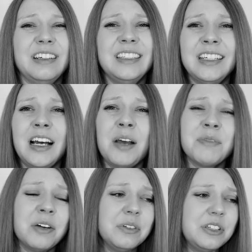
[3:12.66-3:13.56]
uh, I'm
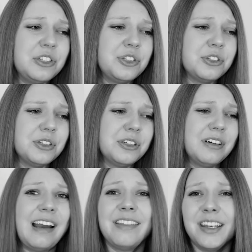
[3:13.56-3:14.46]
not really
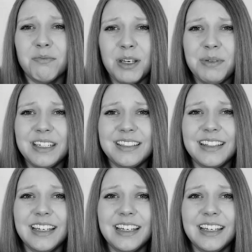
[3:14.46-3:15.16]
sure, I think maybe it's